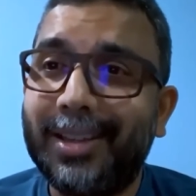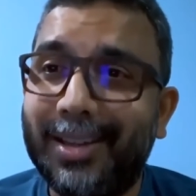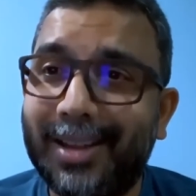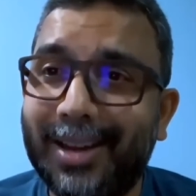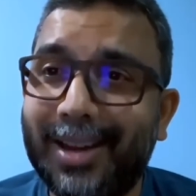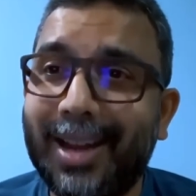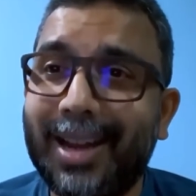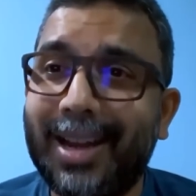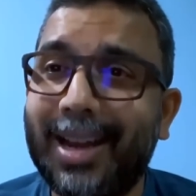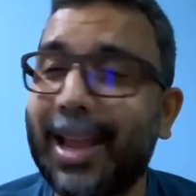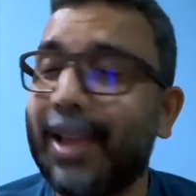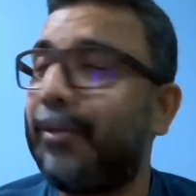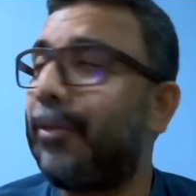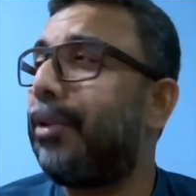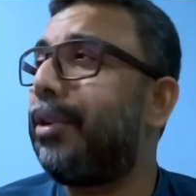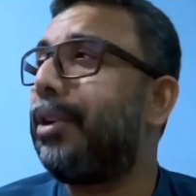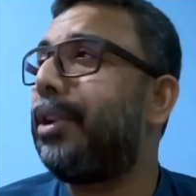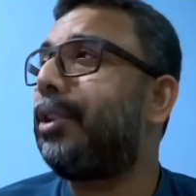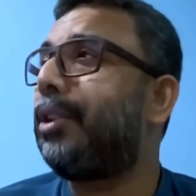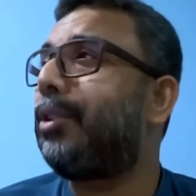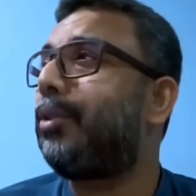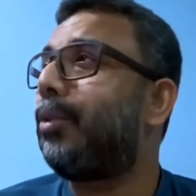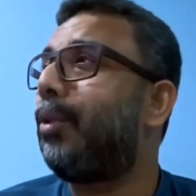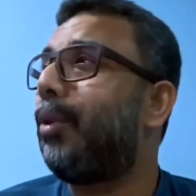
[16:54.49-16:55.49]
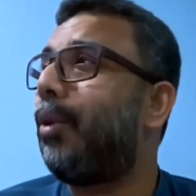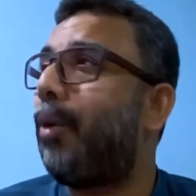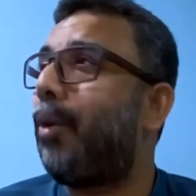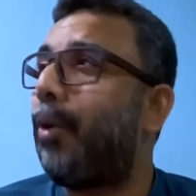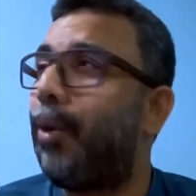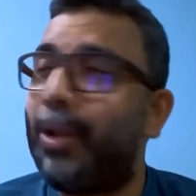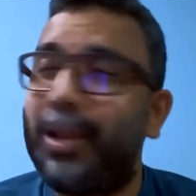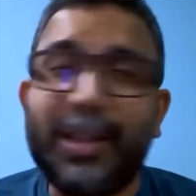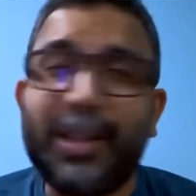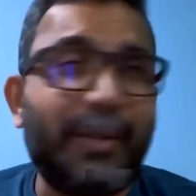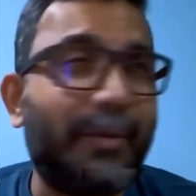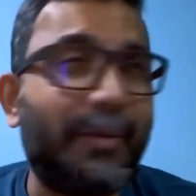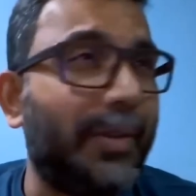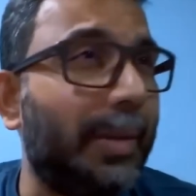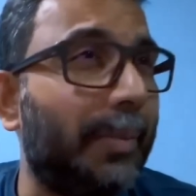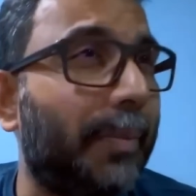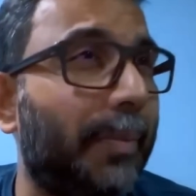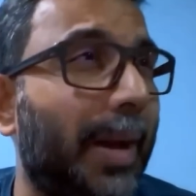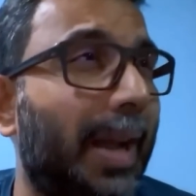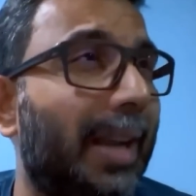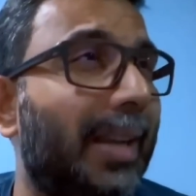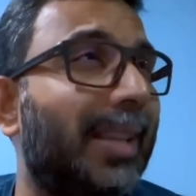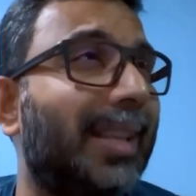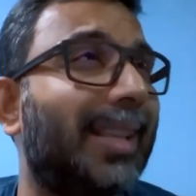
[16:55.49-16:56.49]
Right, I've already told all the V
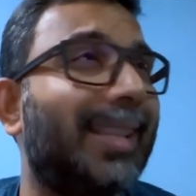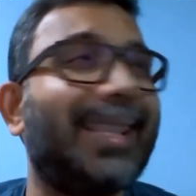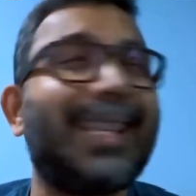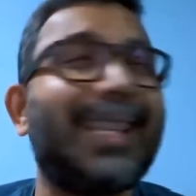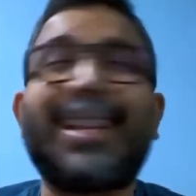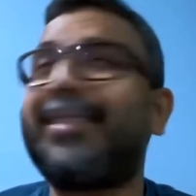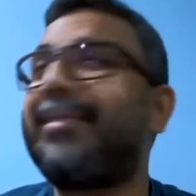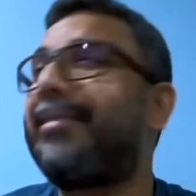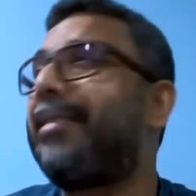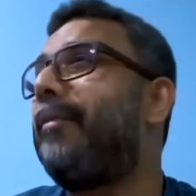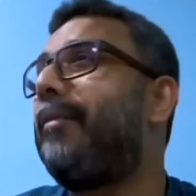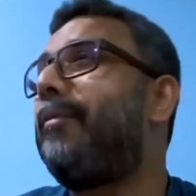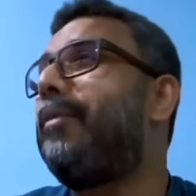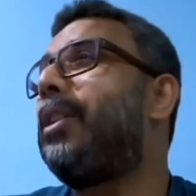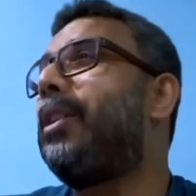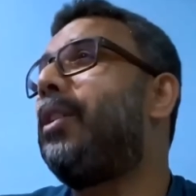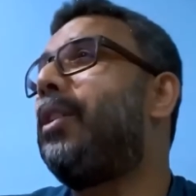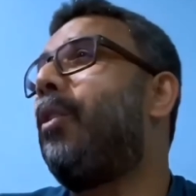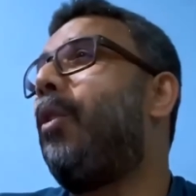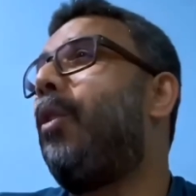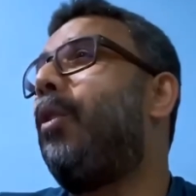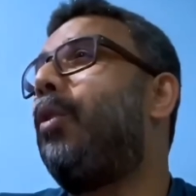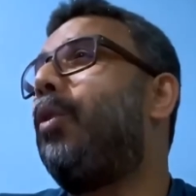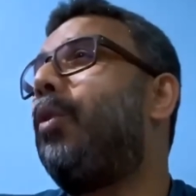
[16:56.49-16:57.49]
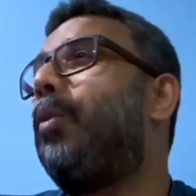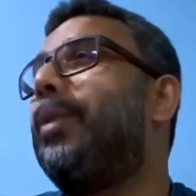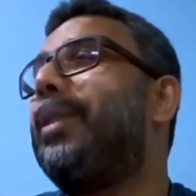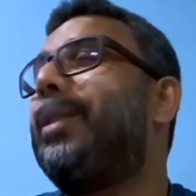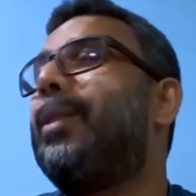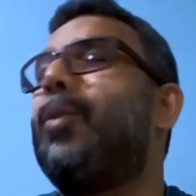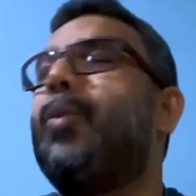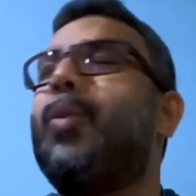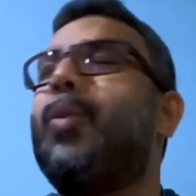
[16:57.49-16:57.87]
partners they're traveling all over the